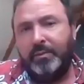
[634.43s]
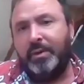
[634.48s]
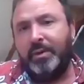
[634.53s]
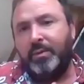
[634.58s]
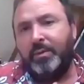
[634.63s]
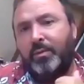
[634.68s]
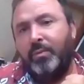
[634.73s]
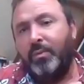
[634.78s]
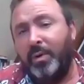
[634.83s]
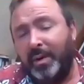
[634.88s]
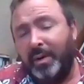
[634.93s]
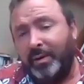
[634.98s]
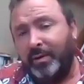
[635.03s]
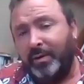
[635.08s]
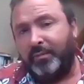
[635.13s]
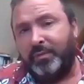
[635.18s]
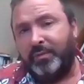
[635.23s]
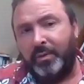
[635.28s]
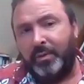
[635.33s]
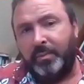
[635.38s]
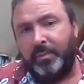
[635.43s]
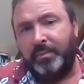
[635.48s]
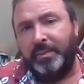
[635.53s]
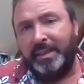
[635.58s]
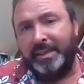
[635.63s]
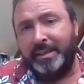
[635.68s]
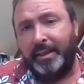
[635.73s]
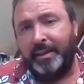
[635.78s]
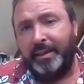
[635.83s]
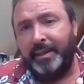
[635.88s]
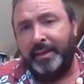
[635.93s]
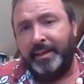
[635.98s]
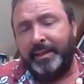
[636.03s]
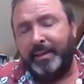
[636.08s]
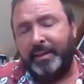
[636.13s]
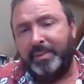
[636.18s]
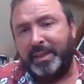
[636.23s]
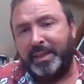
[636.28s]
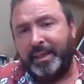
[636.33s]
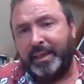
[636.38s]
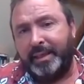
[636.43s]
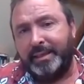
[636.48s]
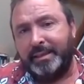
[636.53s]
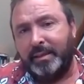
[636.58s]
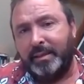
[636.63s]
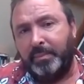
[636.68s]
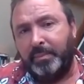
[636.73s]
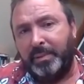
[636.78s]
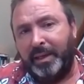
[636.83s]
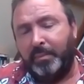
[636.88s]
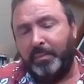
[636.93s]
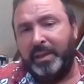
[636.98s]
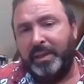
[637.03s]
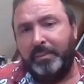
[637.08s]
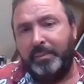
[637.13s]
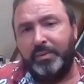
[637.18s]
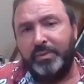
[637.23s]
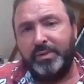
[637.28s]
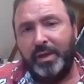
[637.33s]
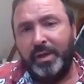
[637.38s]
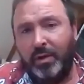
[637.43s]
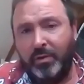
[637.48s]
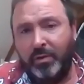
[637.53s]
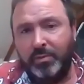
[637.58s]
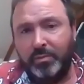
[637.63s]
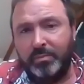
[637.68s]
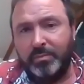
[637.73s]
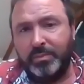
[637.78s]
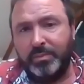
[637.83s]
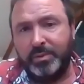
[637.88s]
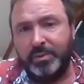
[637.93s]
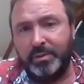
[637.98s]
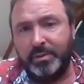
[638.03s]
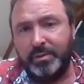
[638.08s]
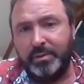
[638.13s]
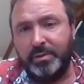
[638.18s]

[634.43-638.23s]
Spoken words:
Well, one of them is clearly an implication about people's homes.